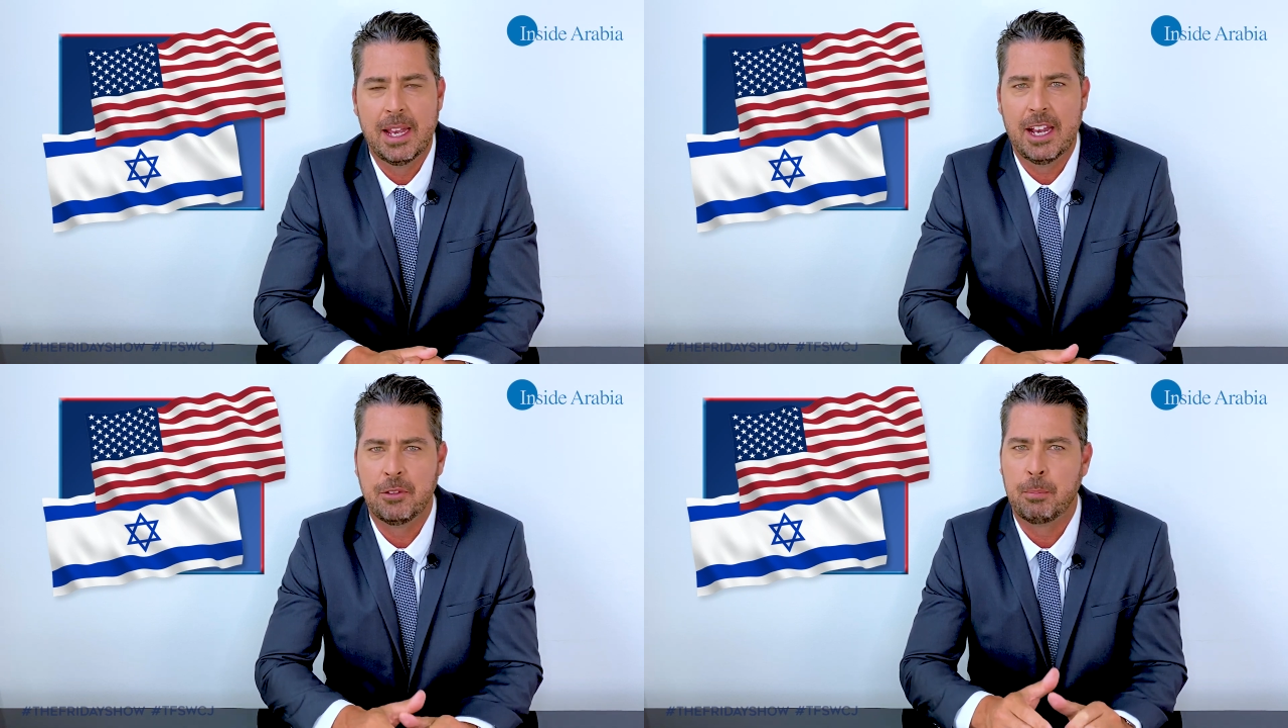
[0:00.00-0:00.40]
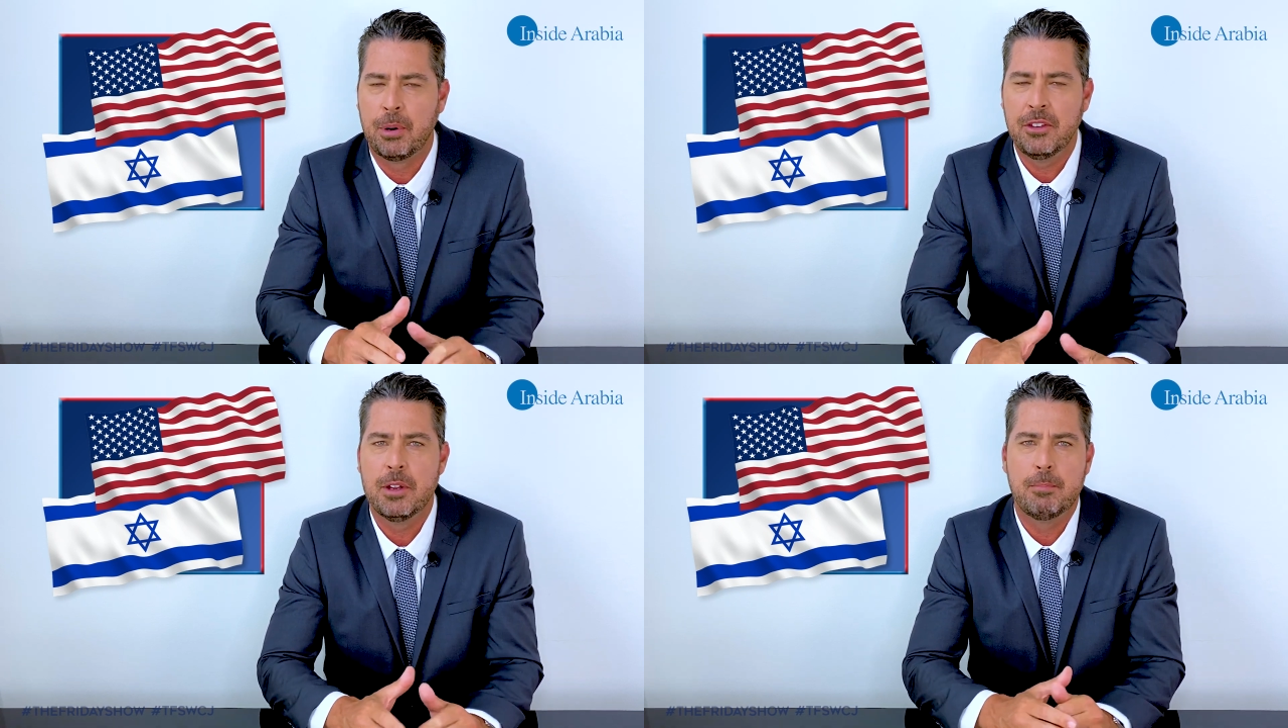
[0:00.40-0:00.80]
as
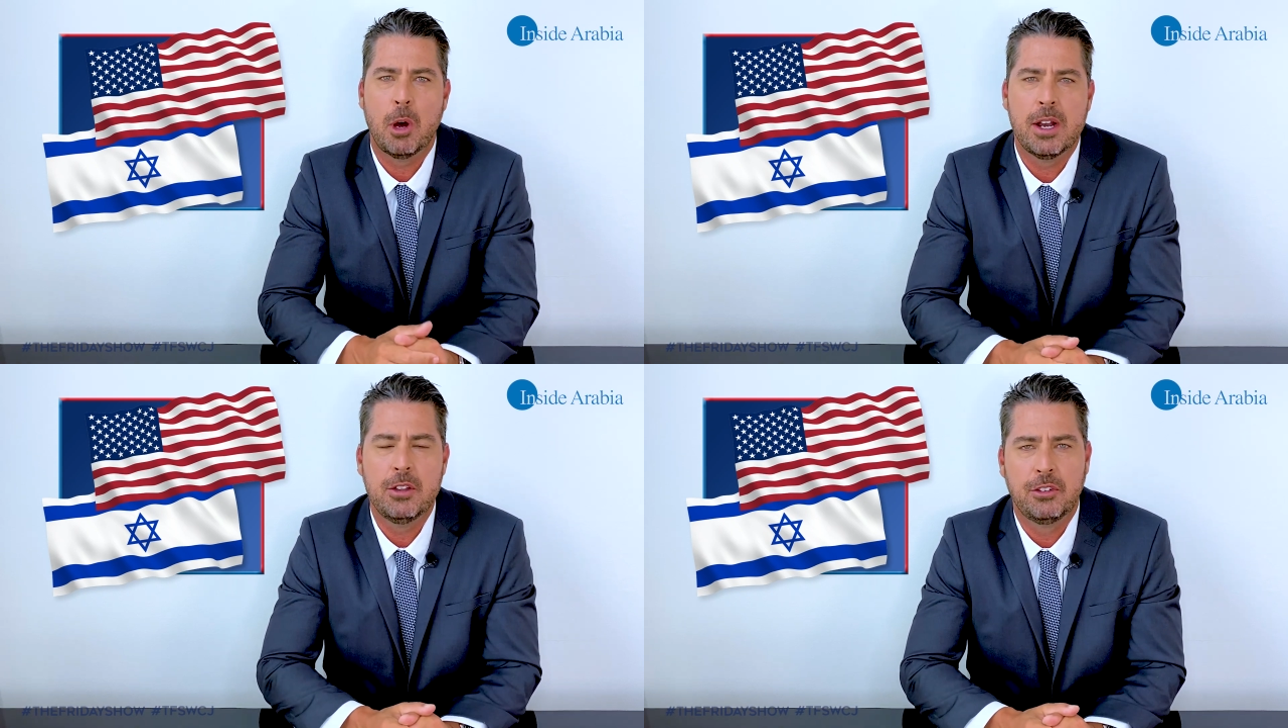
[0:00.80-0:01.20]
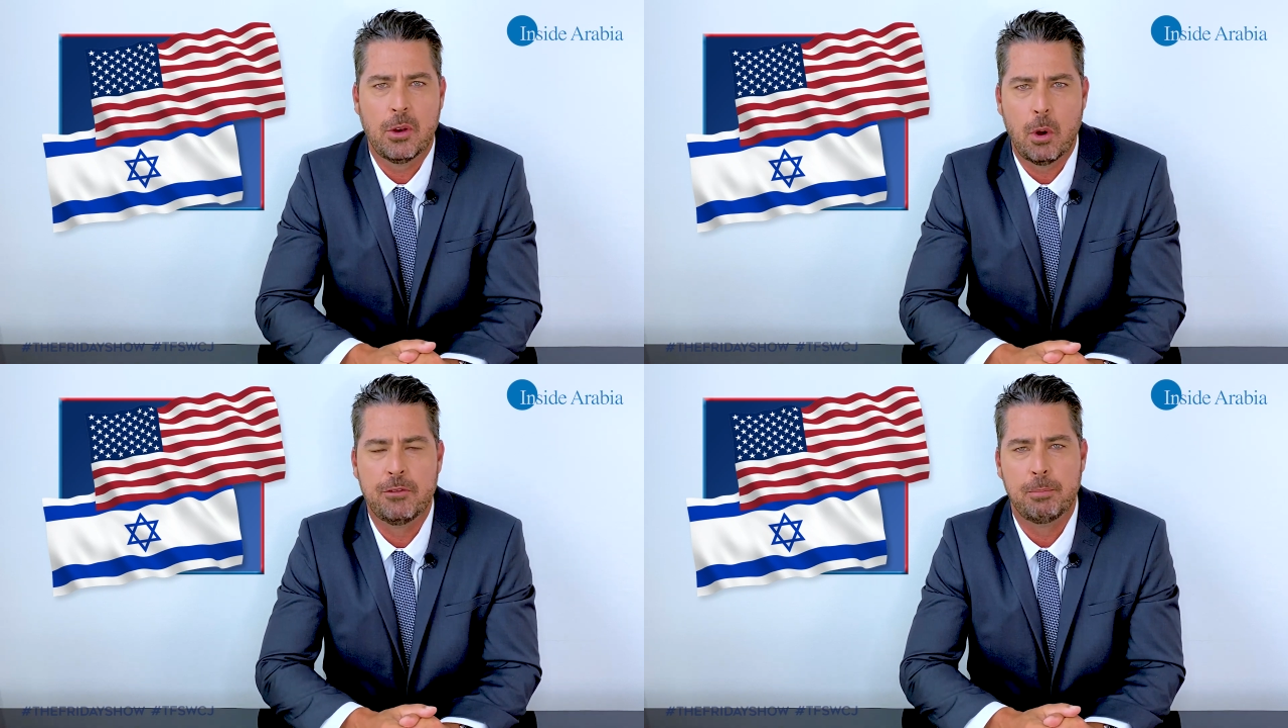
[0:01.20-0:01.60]
President Biden
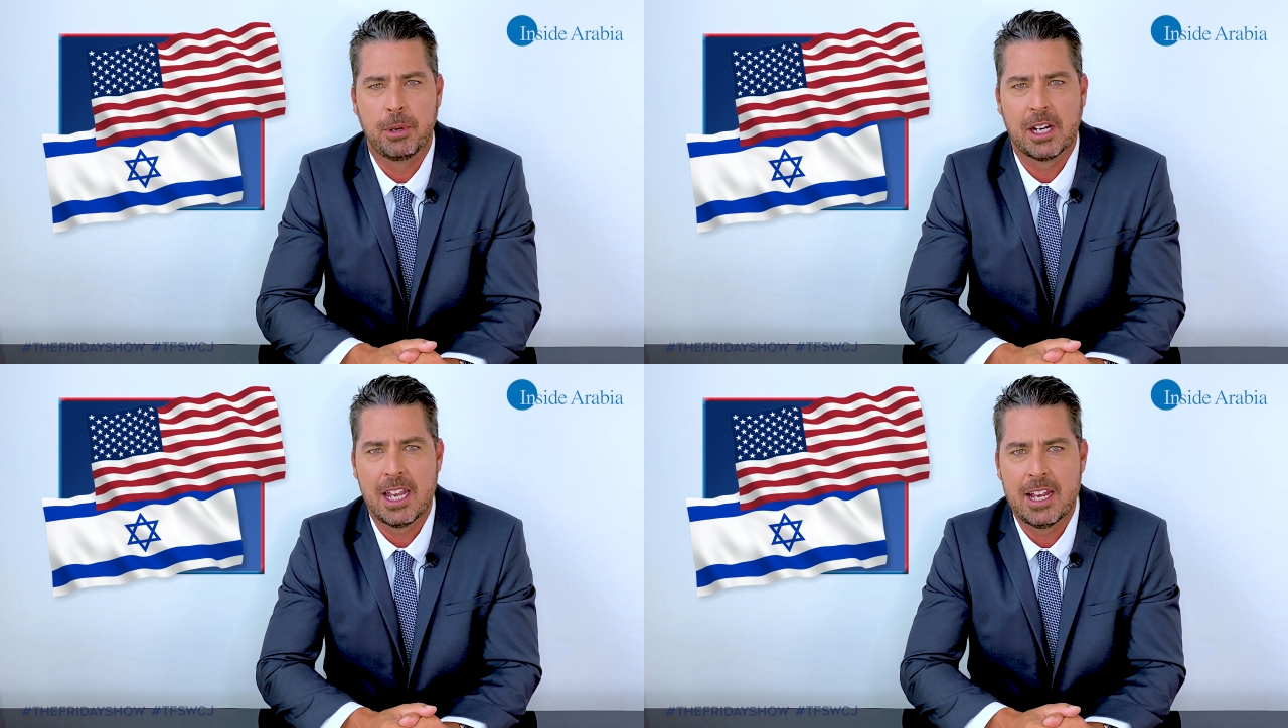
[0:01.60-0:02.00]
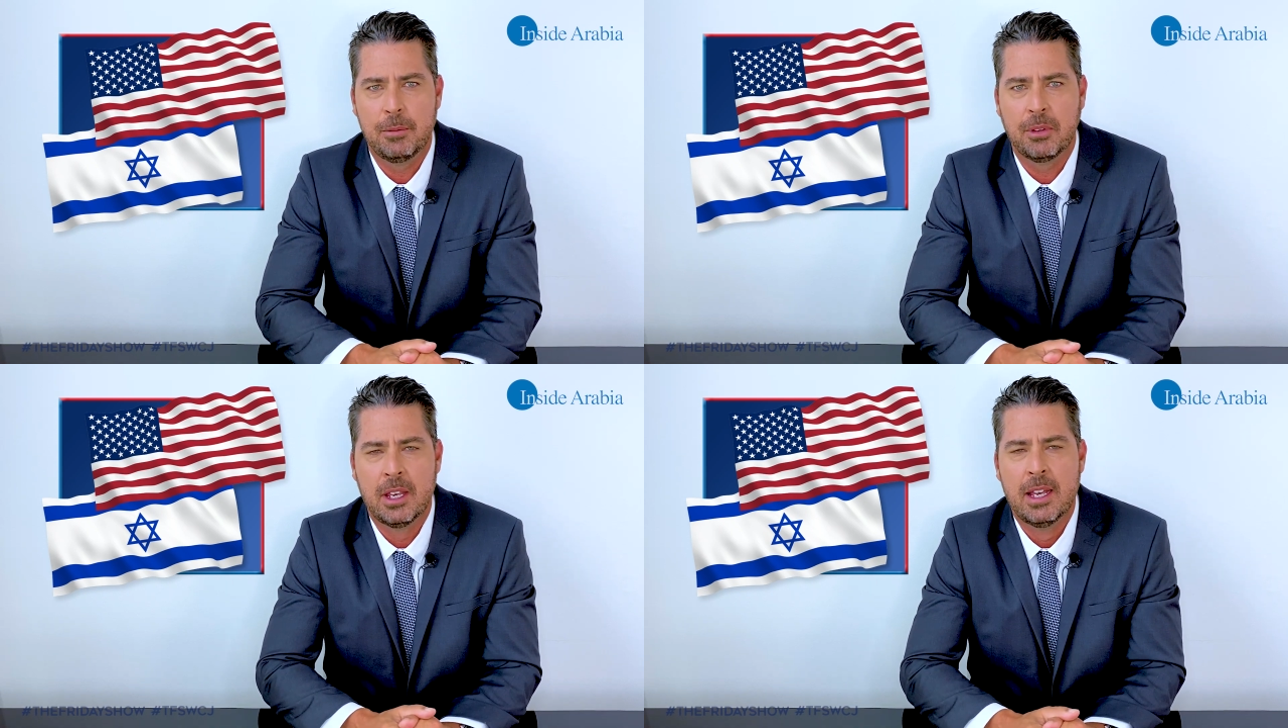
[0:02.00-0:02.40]
so often proclaims,